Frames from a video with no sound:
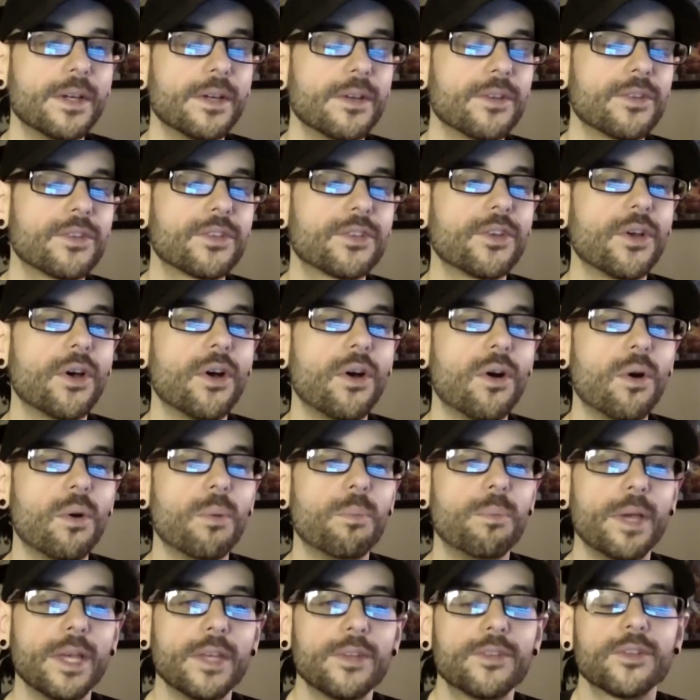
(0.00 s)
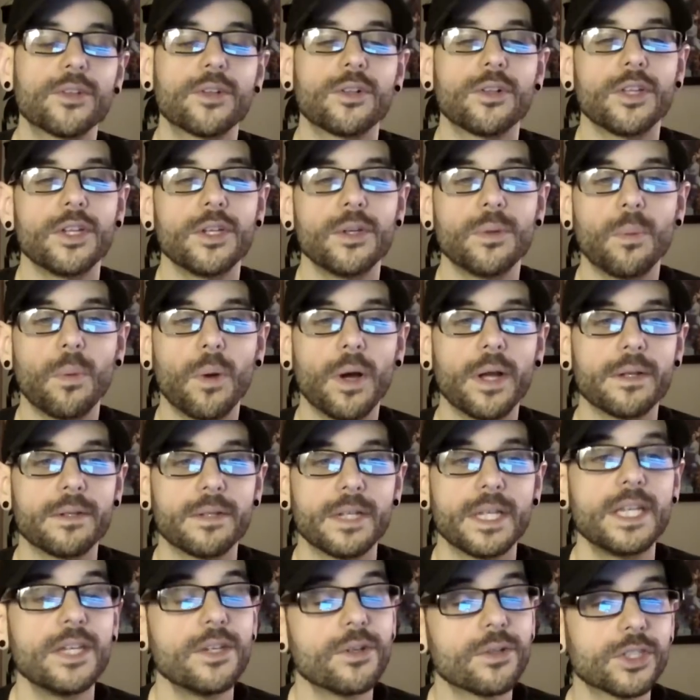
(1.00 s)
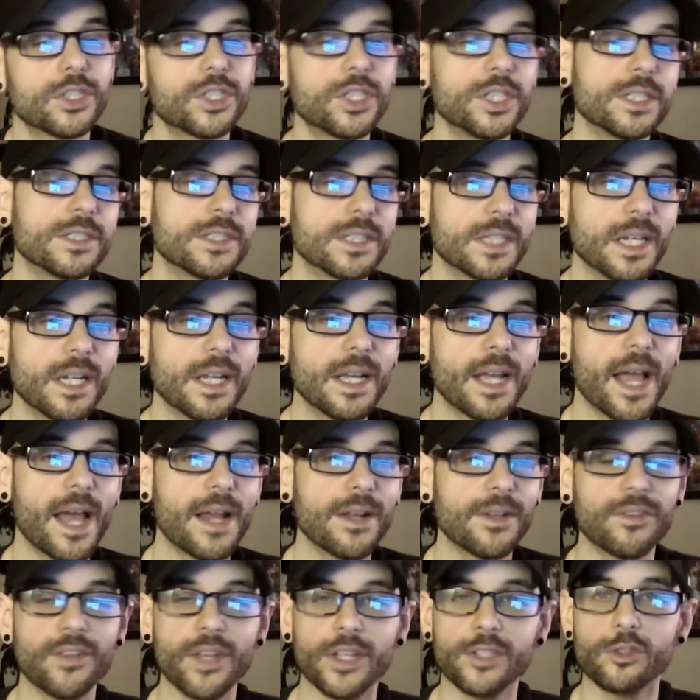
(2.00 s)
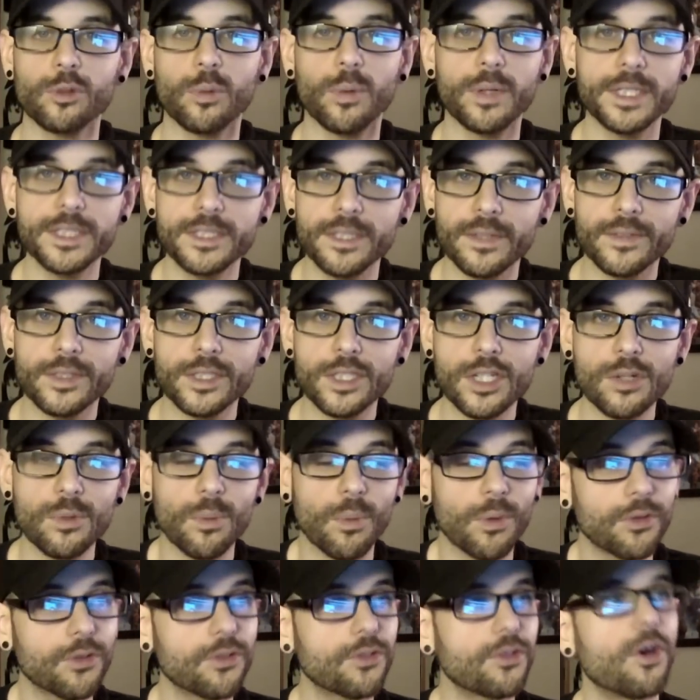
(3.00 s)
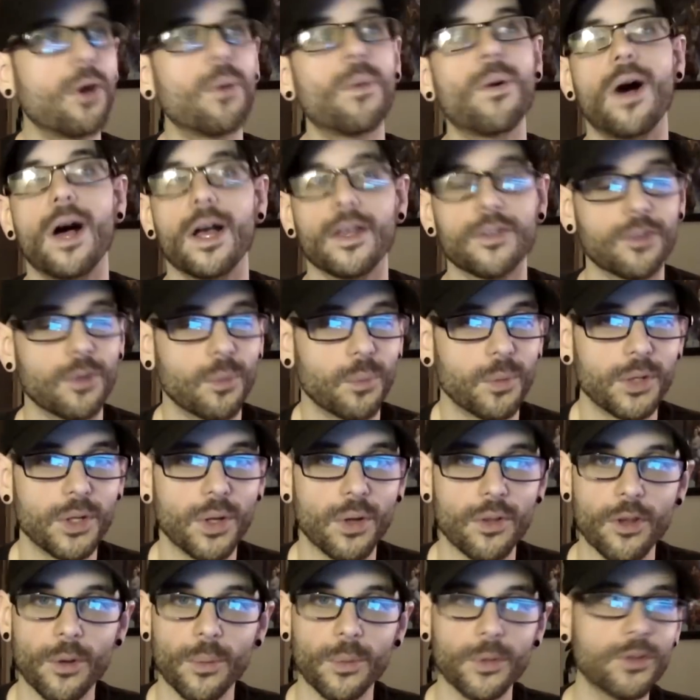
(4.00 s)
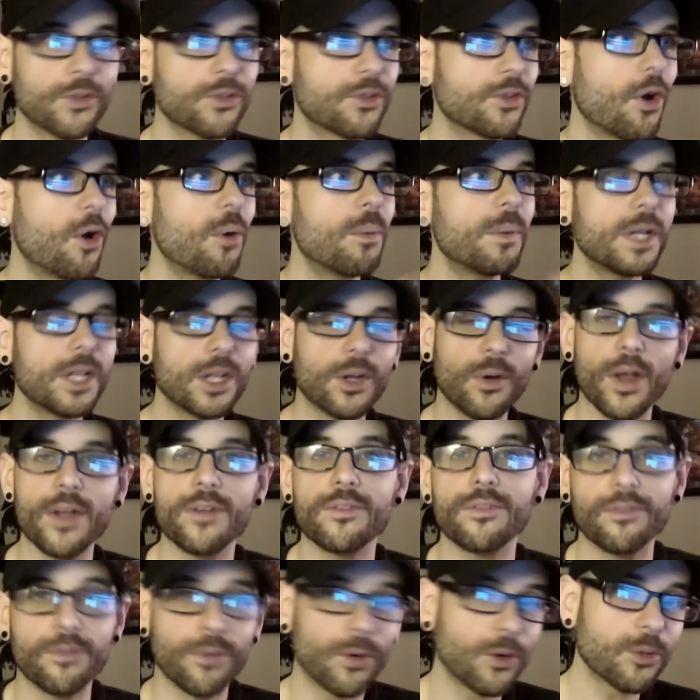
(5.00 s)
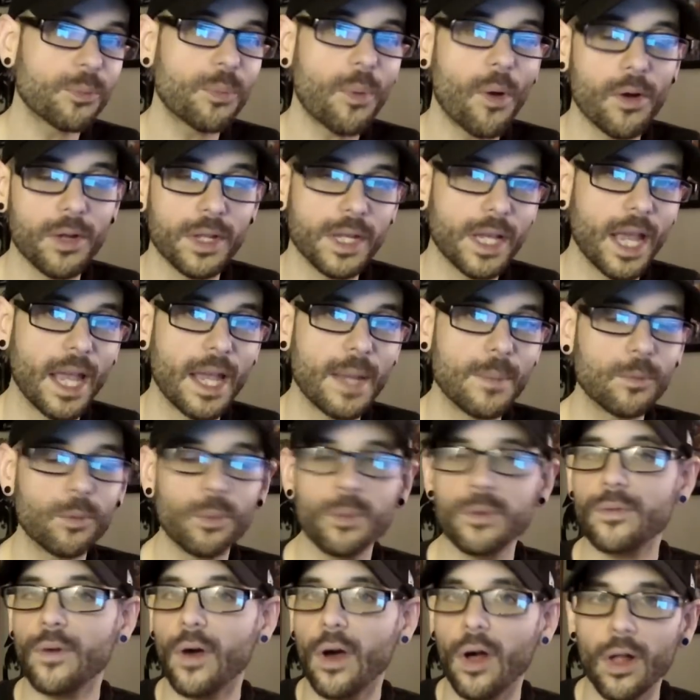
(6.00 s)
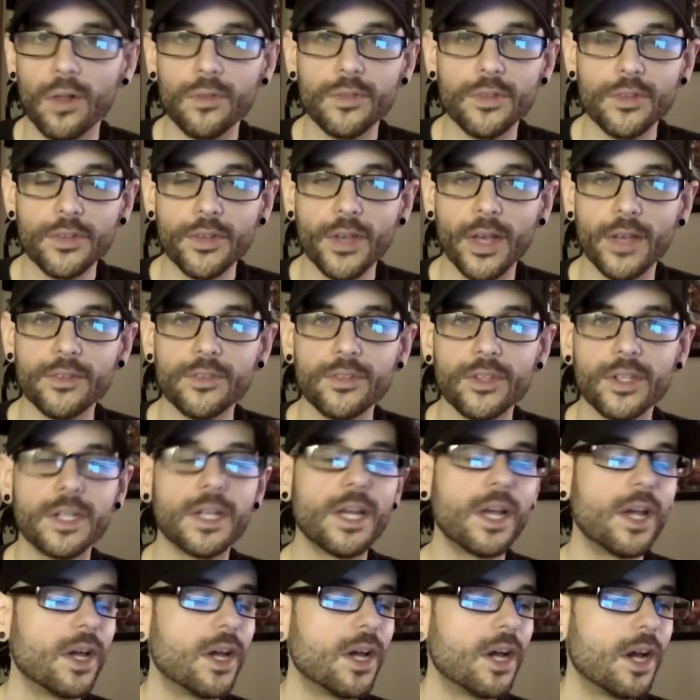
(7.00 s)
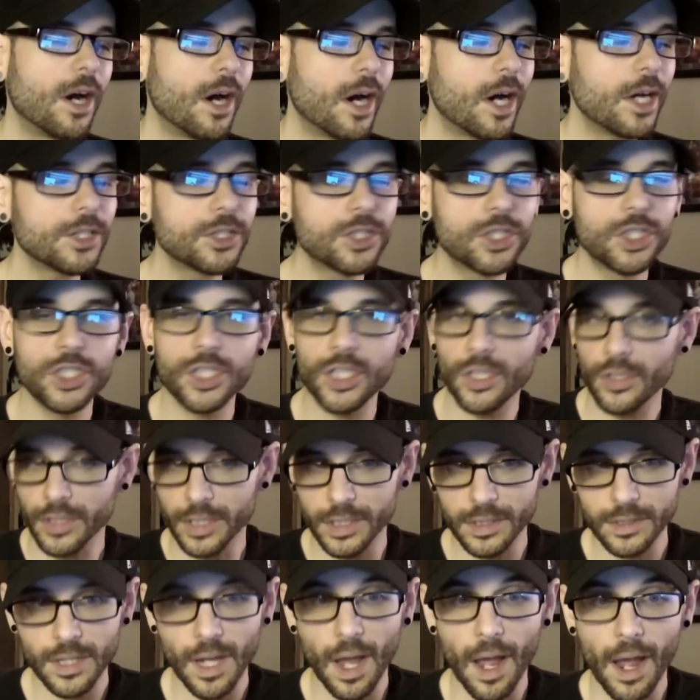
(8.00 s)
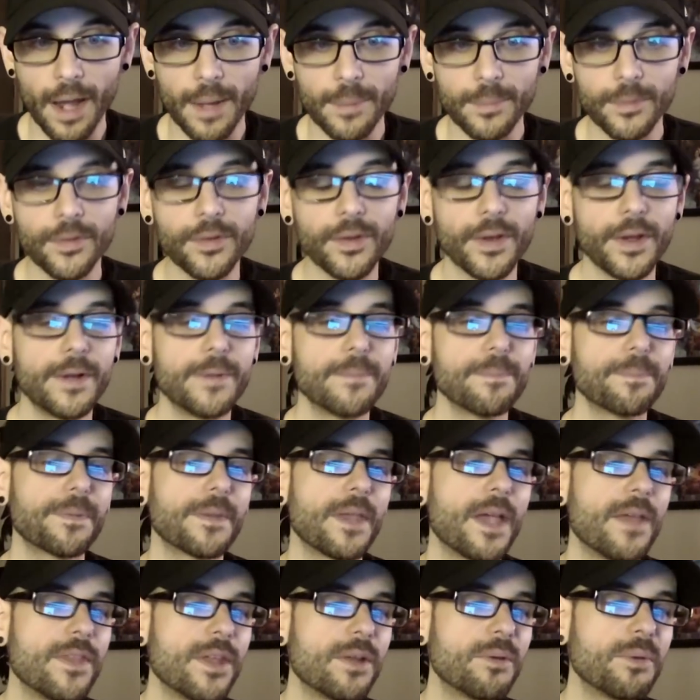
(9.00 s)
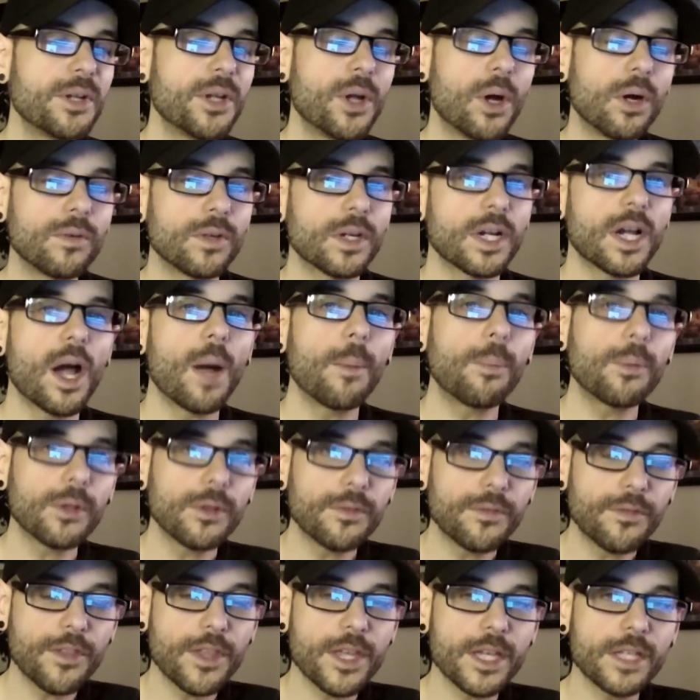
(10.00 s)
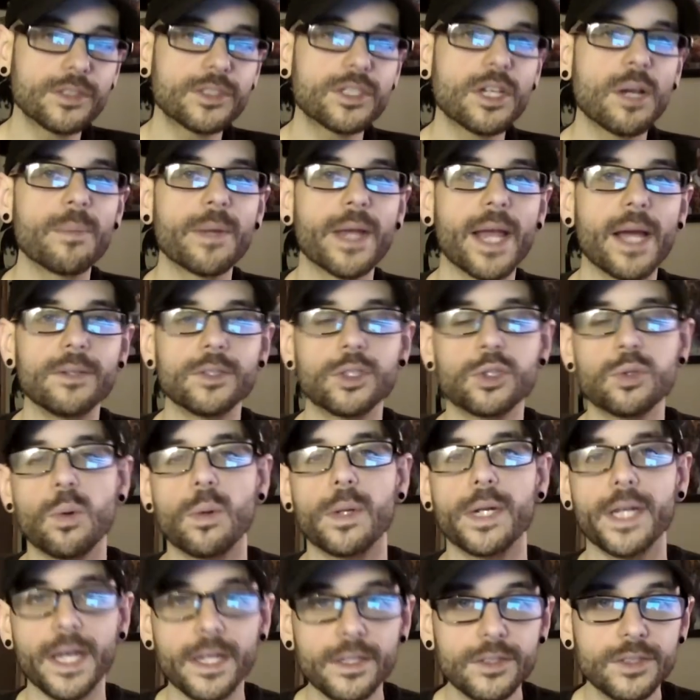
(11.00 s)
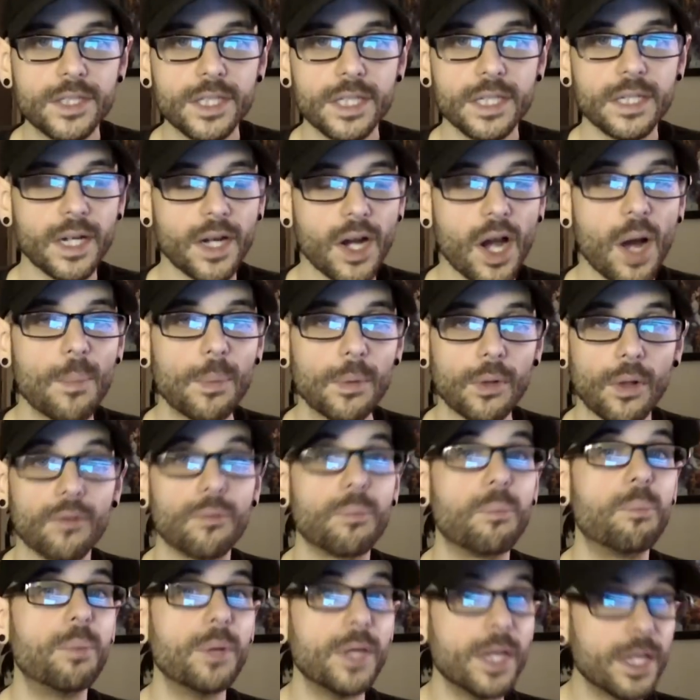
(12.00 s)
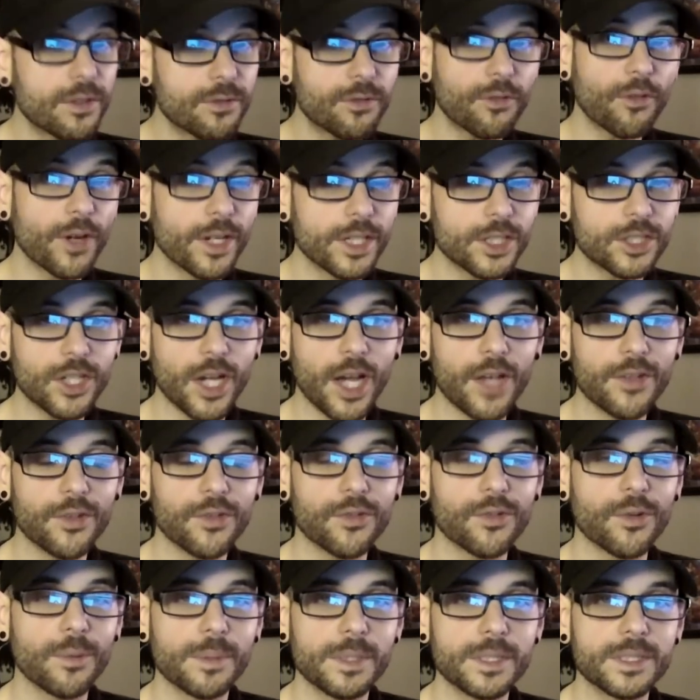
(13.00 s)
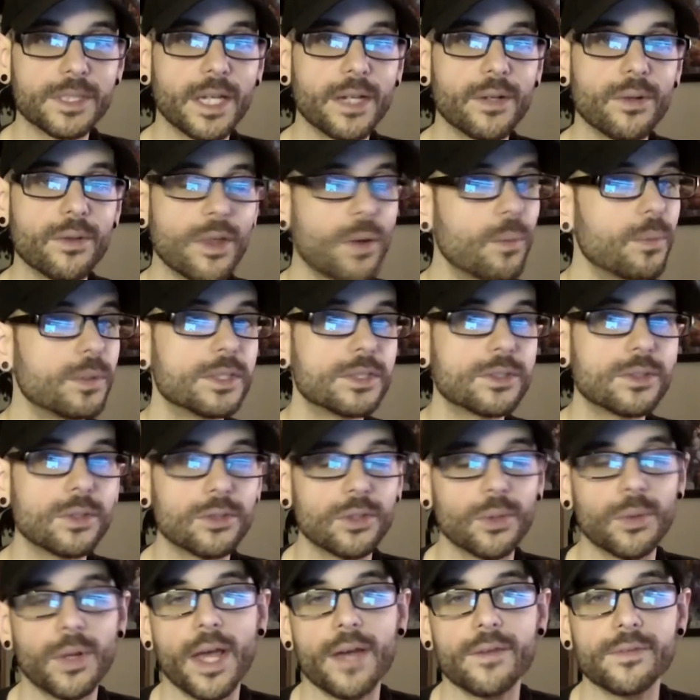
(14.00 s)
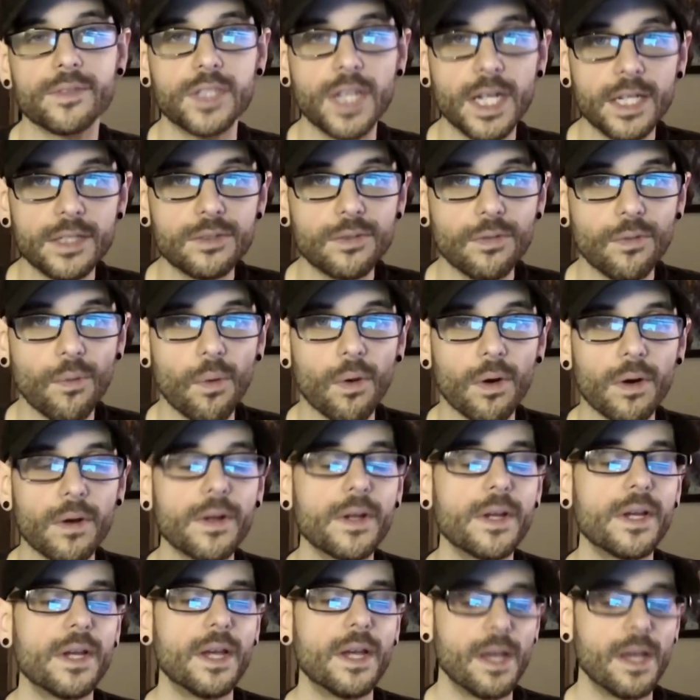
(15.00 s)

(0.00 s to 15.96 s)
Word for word: So basically what he or she is getting at is that twenty seventeen was so awesome. We know there were so many great first-party games. We've all discussed it a jillion times. And then we know of a couple of things coming out in twenty eighteen, a couple of big franchises from Nintendo that we still don't have dates for.